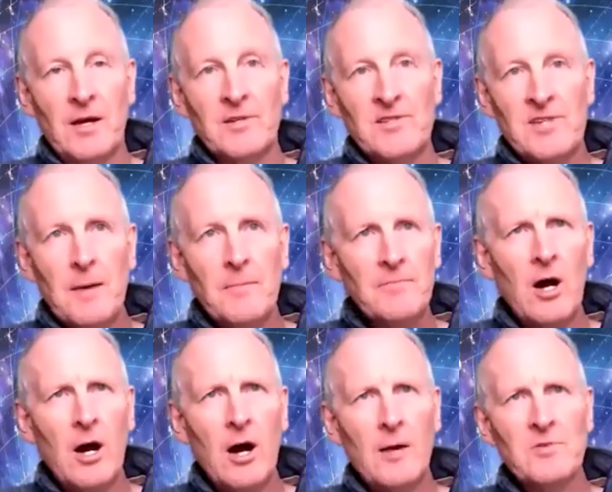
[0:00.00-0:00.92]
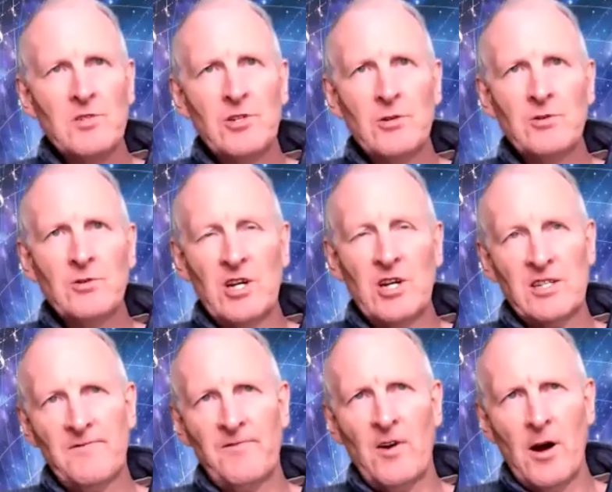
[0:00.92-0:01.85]
Sometimes you
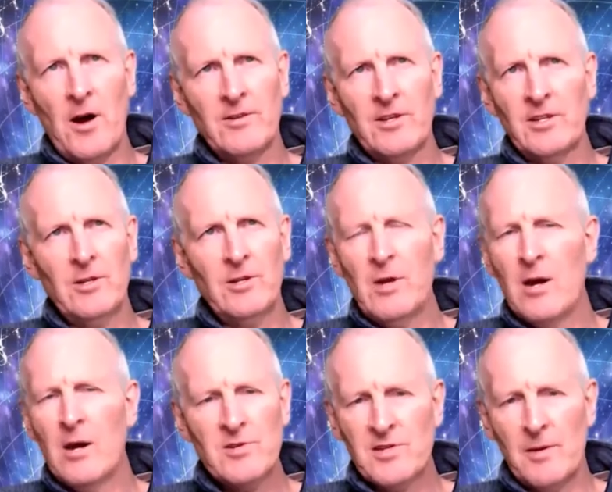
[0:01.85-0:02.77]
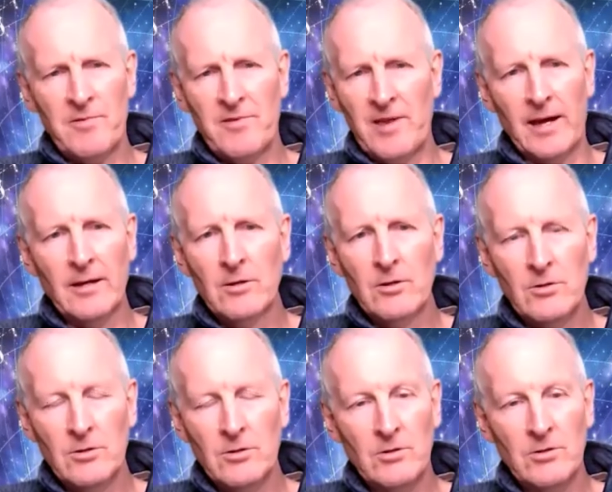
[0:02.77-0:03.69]
just find that you know something,
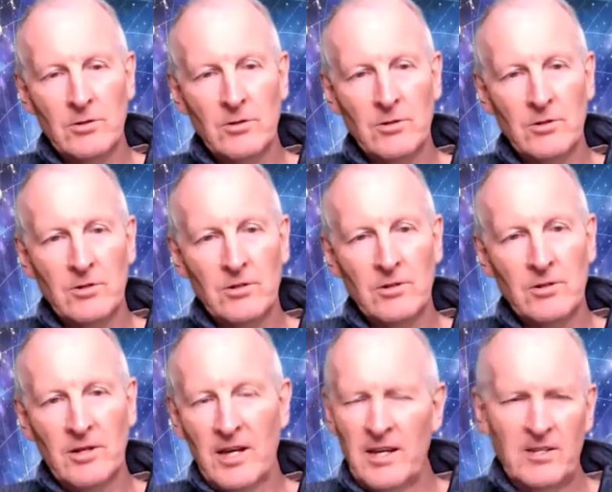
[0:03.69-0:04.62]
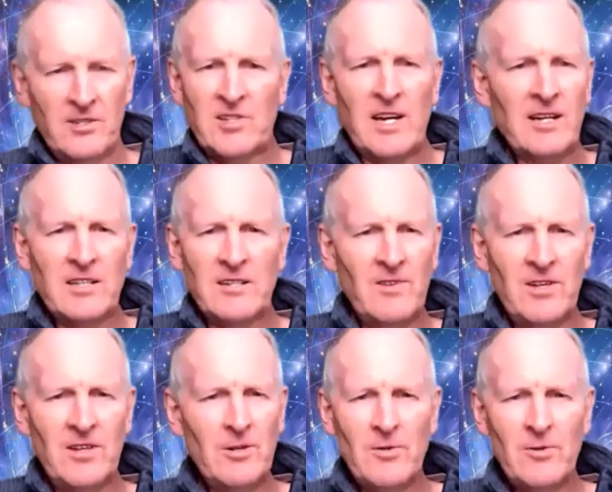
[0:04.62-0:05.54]
instinctively
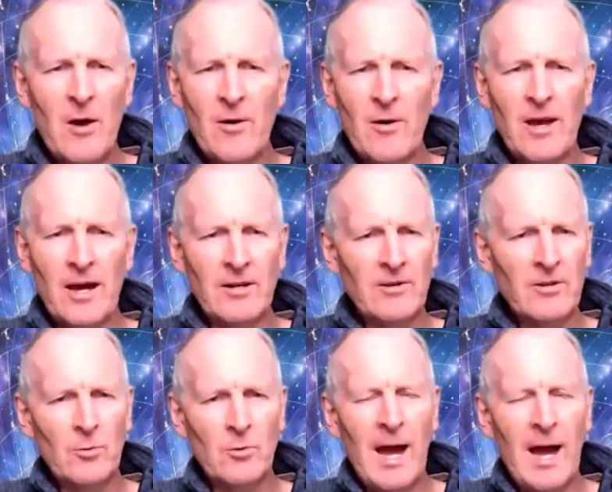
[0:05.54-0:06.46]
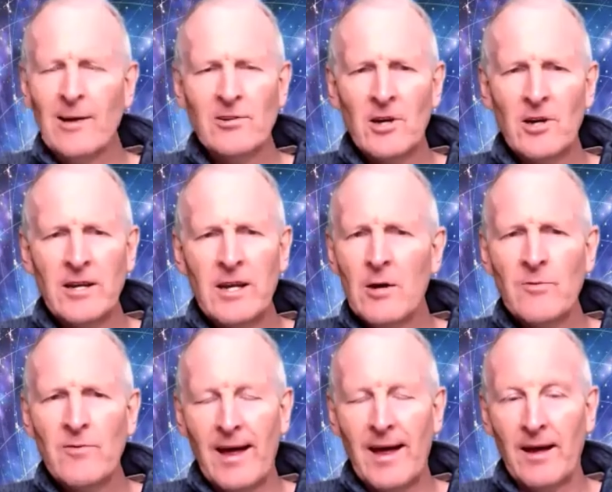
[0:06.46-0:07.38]
you know it, and you say, well, how did I know
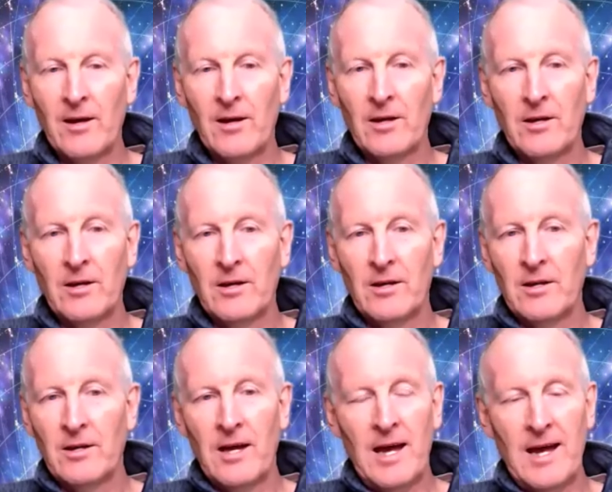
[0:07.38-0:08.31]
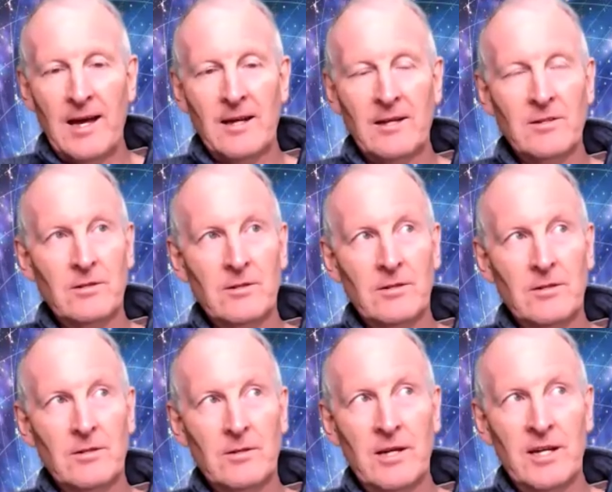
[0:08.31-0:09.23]
that? And
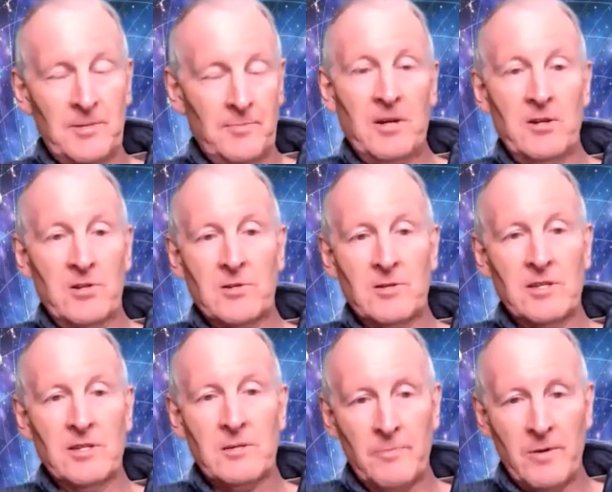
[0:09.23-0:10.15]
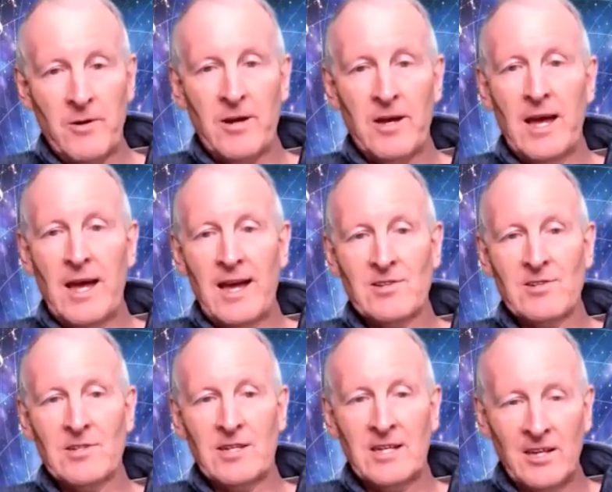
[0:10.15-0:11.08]
it's because the spirit
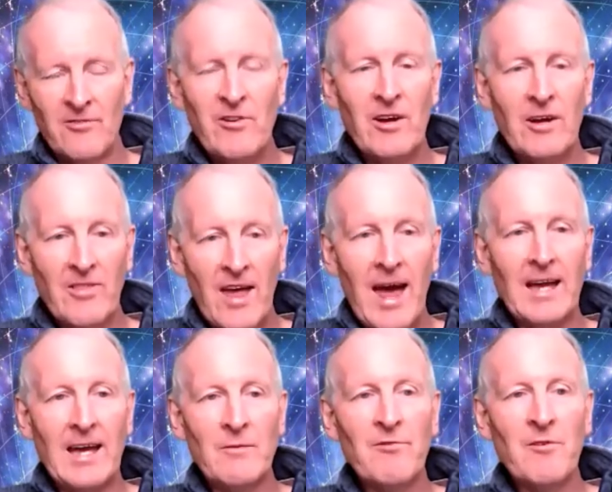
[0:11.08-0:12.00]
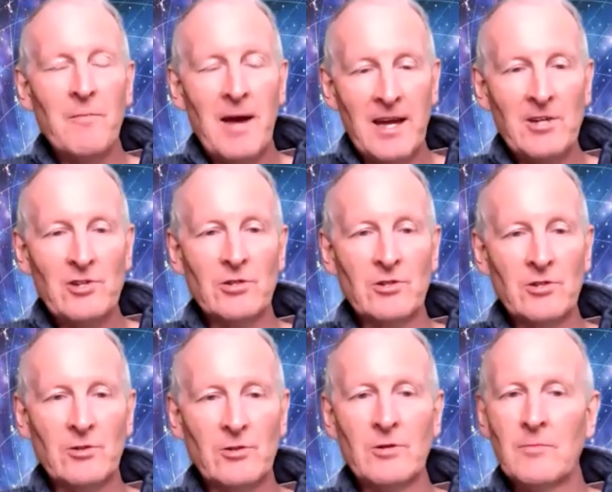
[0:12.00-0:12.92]
has given that information
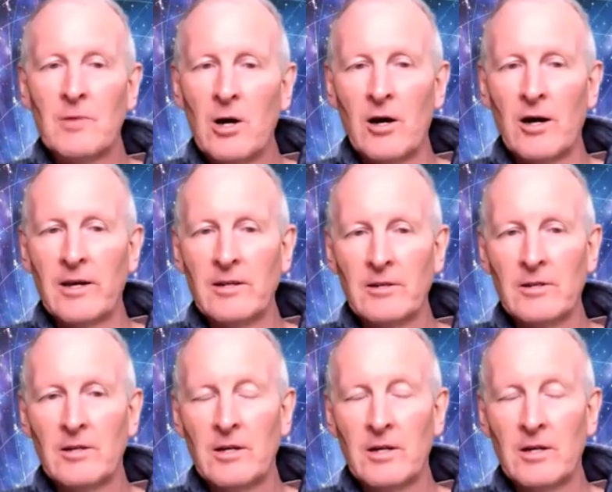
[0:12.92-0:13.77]
to the mind